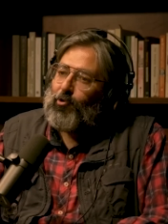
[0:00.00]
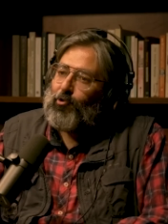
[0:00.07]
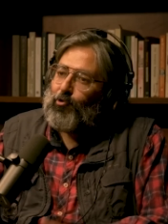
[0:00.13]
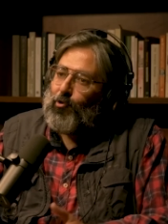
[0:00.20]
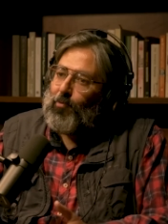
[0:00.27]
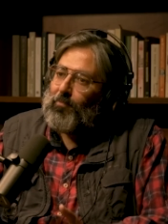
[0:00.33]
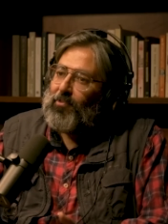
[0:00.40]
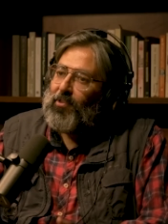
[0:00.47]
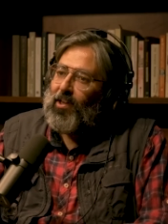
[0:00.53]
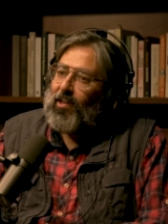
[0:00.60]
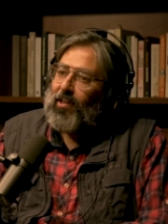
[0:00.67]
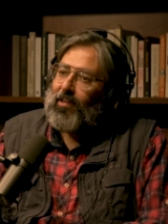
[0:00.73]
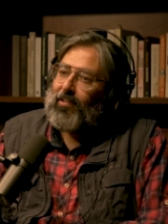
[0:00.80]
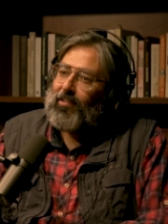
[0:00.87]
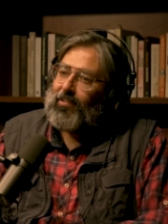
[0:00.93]
group
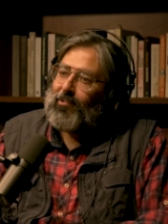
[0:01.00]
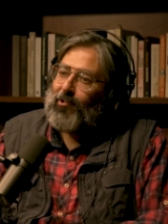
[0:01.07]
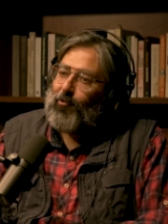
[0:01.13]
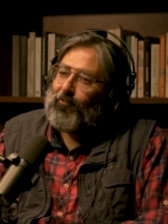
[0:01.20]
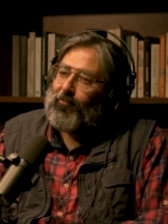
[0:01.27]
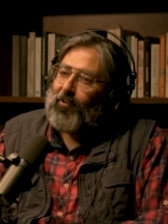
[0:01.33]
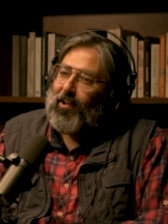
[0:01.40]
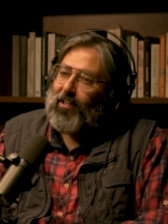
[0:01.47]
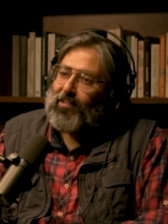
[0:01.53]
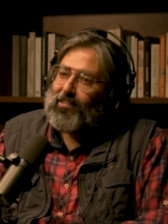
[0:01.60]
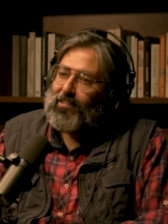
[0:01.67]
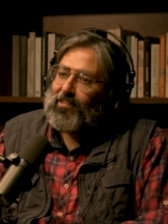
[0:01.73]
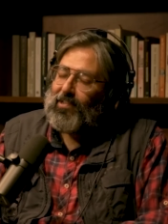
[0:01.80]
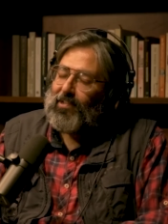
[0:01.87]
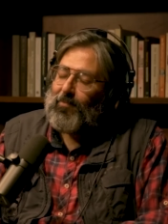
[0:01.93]
there, in your
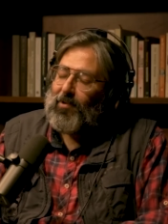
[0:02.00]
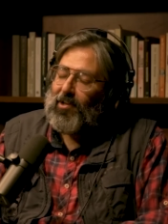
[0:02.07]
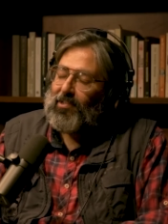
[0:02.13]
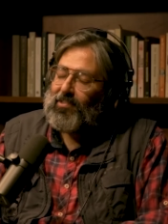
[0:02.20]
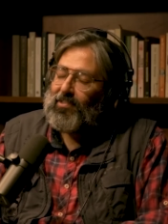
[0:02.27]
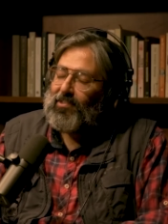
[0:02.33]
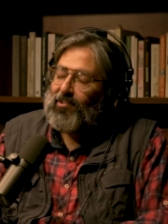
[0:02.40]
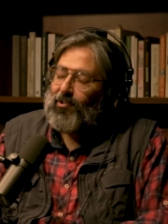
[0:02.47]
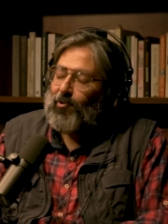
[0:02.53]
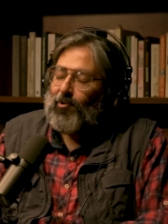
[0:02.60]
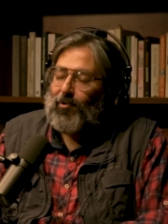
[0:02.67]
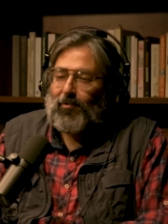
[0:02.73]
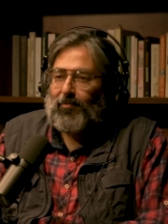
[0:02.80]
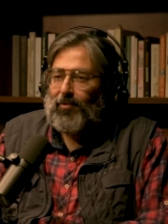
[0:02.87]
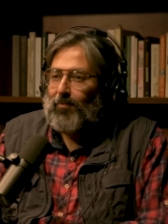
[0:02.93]
friends and amongst
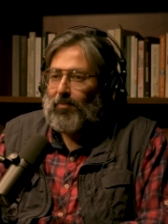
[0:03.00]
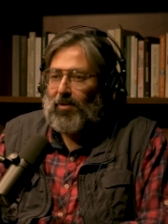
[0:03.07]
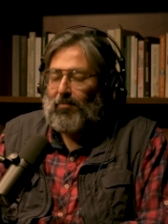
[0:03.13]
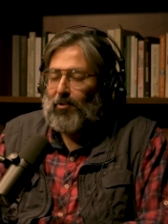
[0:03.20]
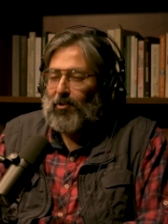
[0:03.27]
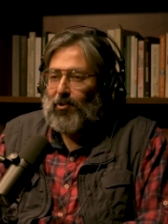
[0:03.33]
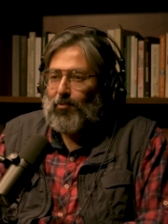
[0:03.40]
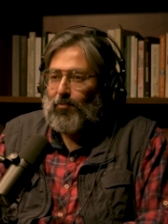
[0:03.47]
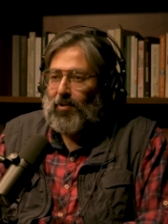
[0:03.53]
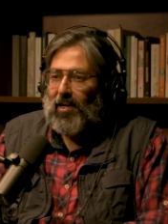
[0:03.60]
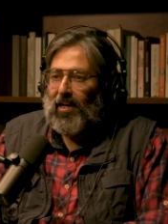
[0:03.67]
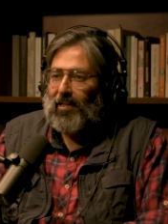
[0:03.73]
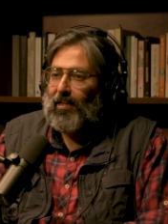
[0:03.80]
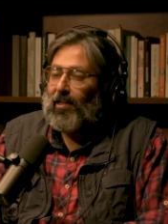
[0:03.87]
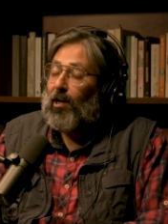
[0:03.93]
the people you were
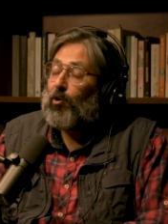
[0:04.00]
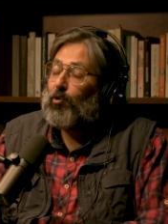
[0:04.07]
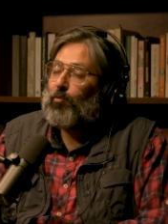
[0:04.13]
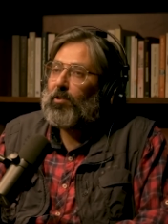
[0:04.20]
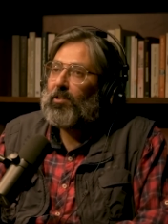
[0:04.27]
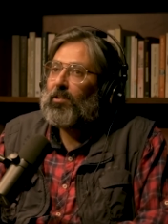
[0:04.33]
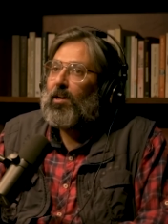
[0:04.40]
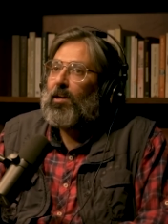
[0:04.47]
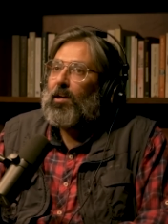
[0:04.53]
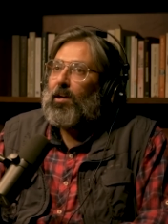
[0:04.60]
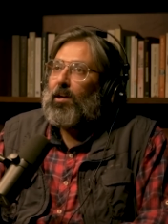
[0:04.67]
hanging out with,